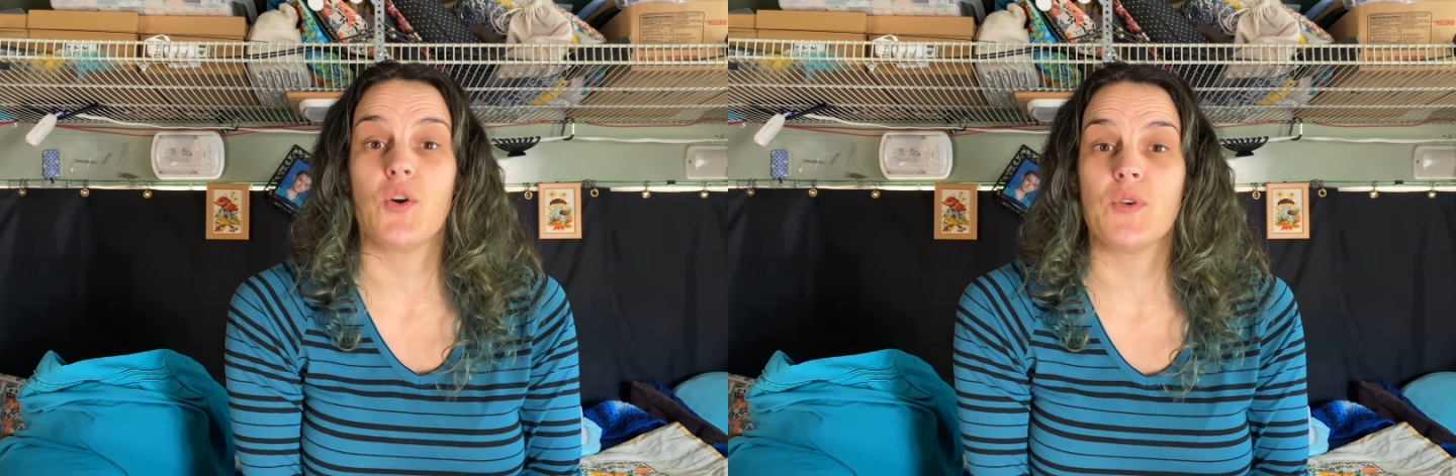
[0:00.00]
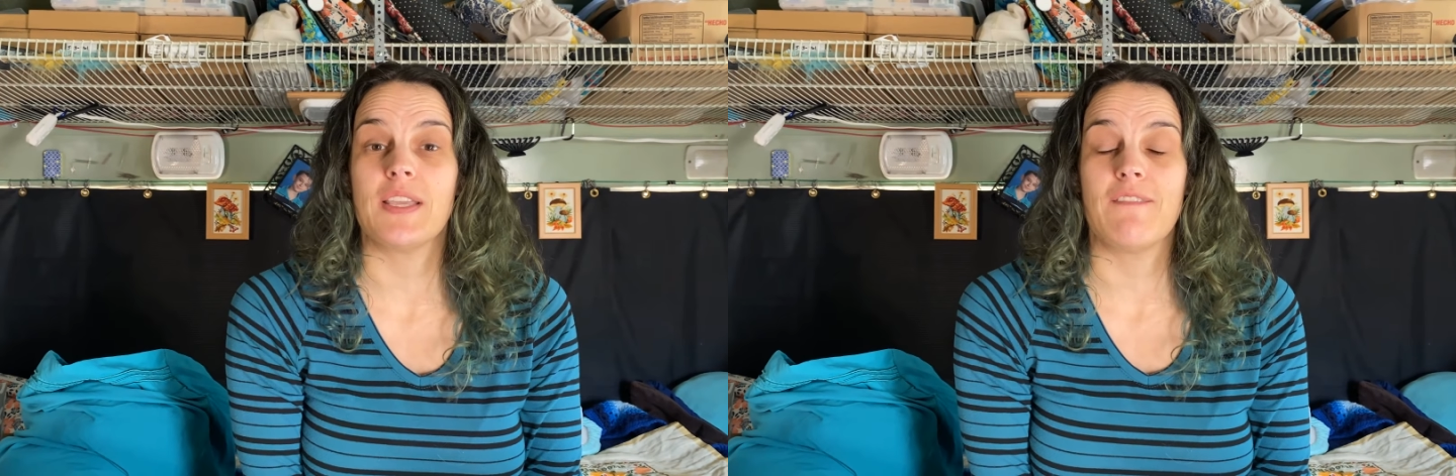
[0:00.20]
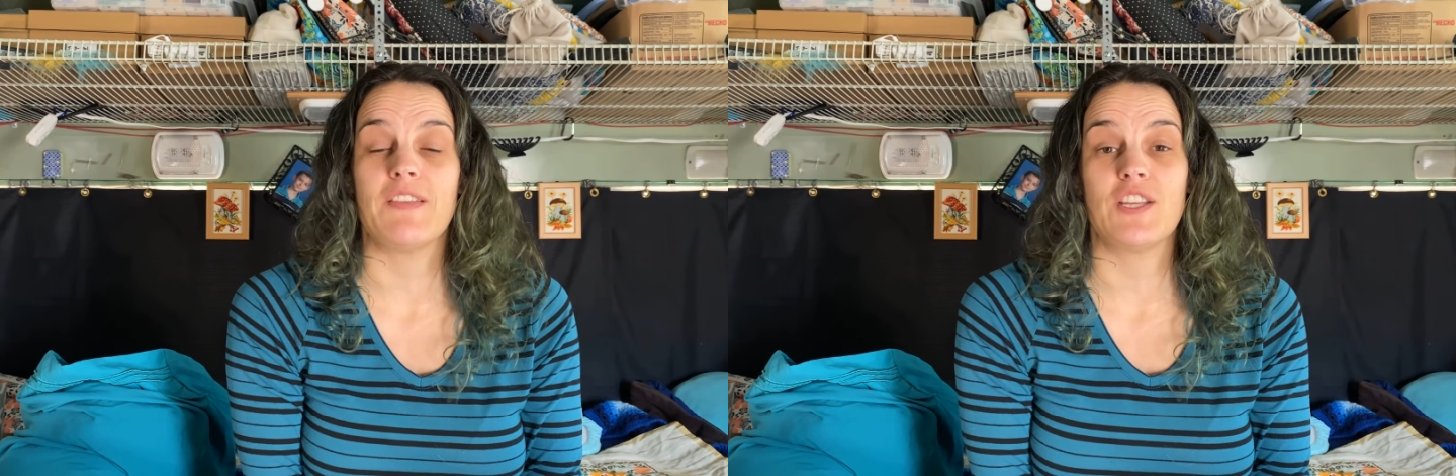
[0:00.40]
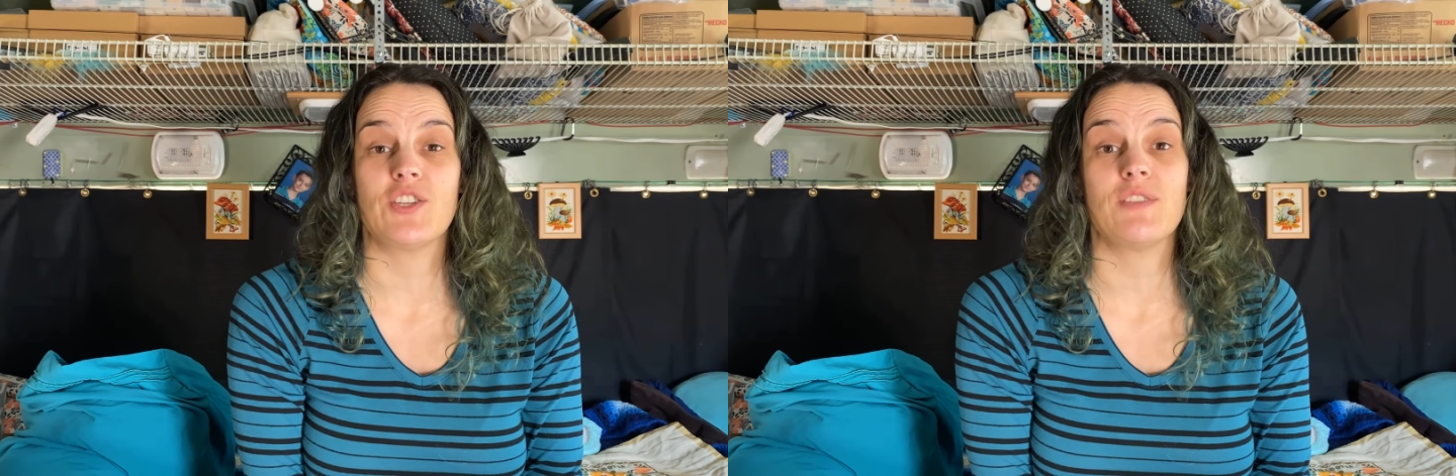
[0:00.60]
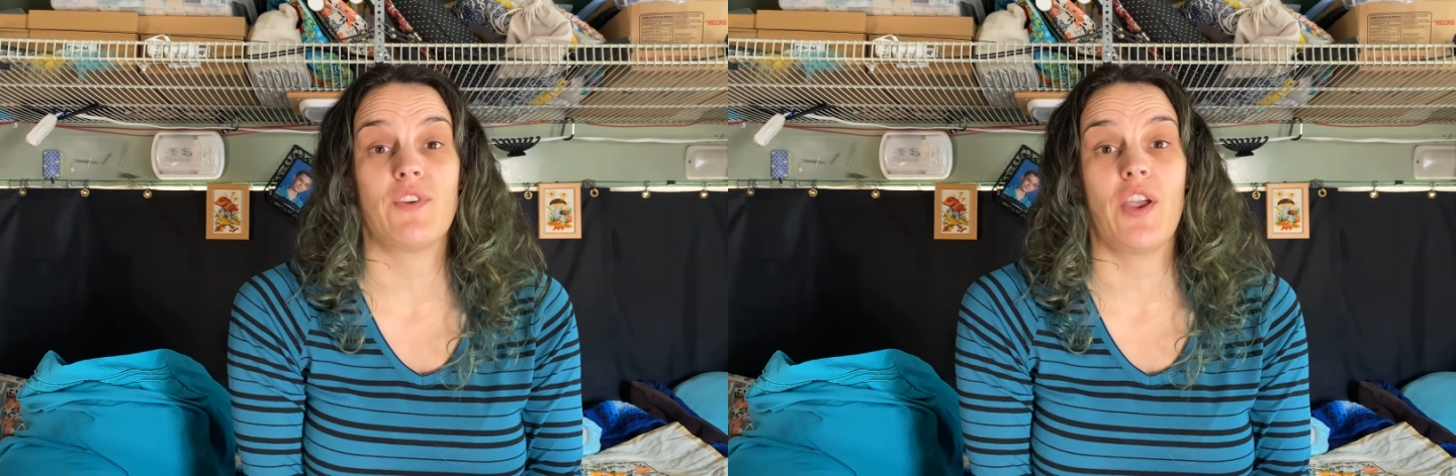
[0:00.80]
don't get
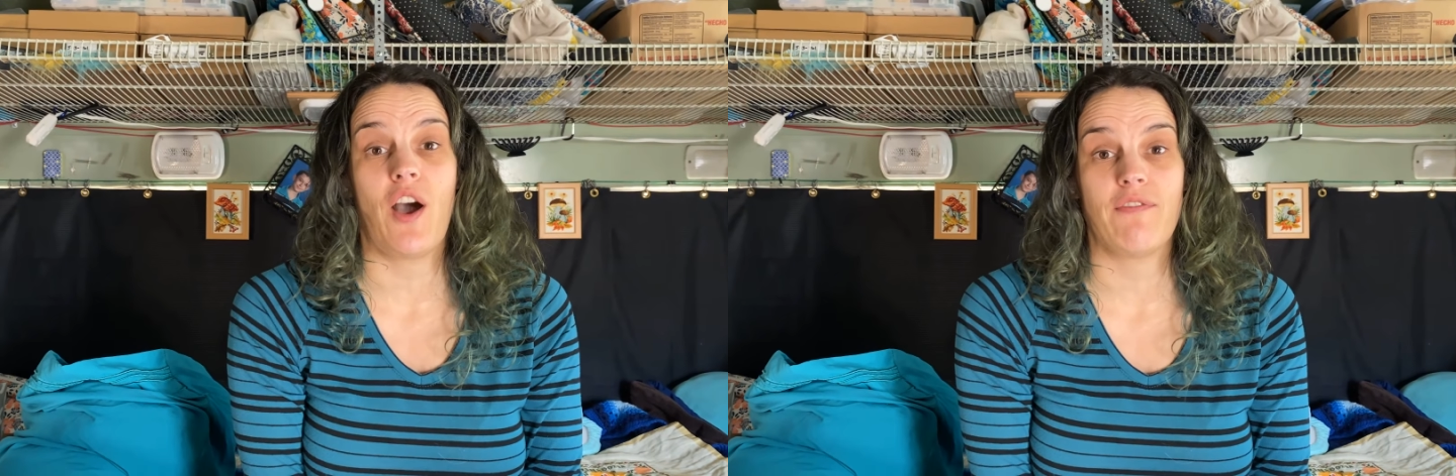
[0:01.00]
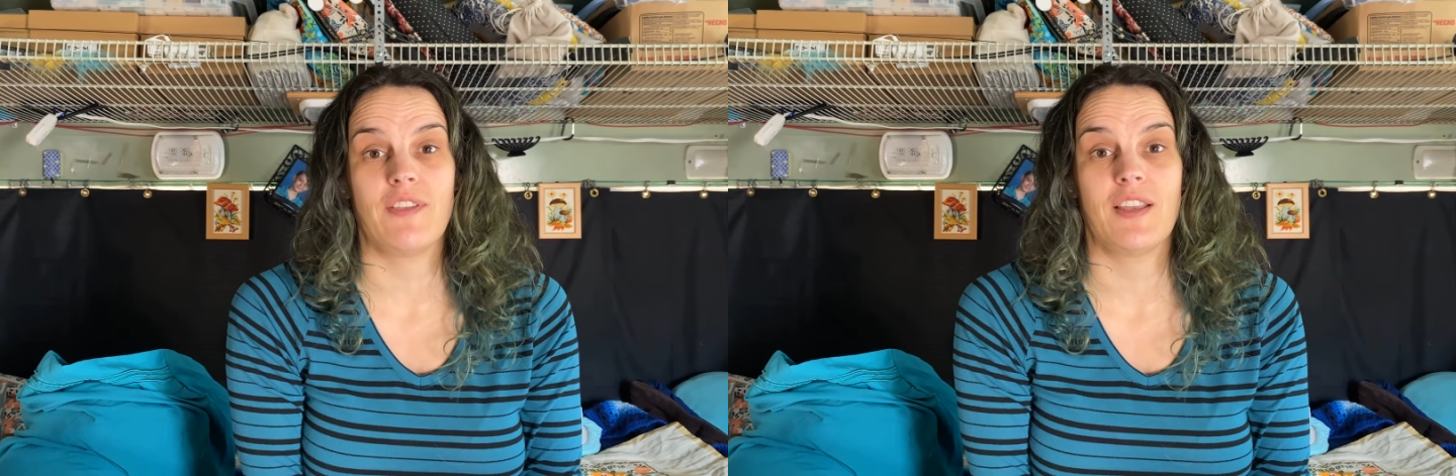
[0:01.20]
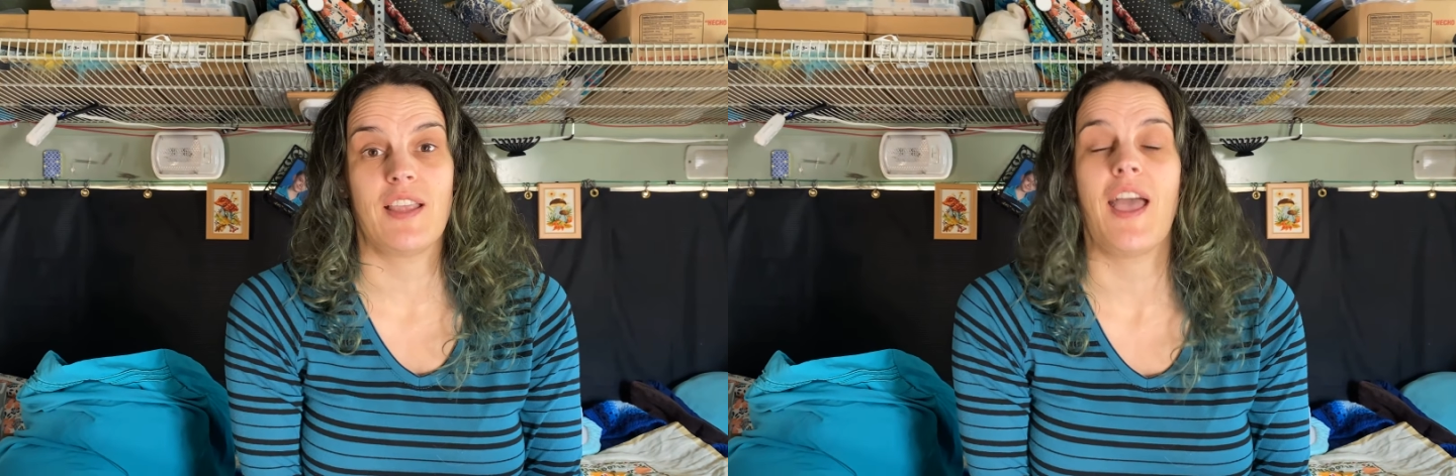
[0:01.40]
finishes very often,